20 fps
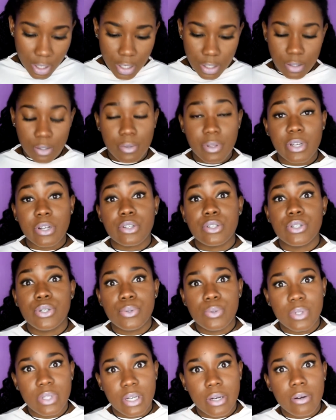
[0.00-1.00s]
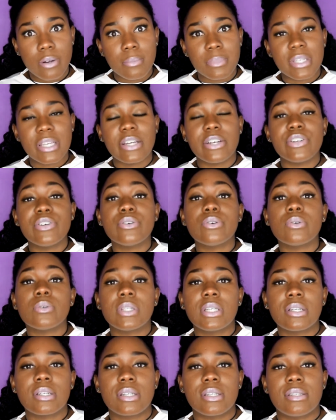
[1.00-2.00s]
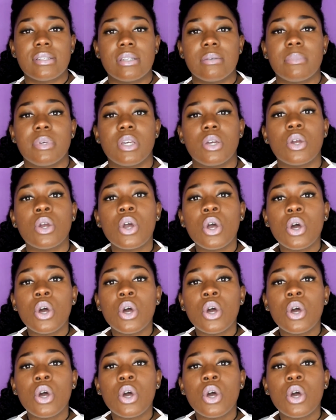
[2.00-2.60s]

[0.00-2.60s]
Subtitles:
So there are 2 serums. Here you're only going to see me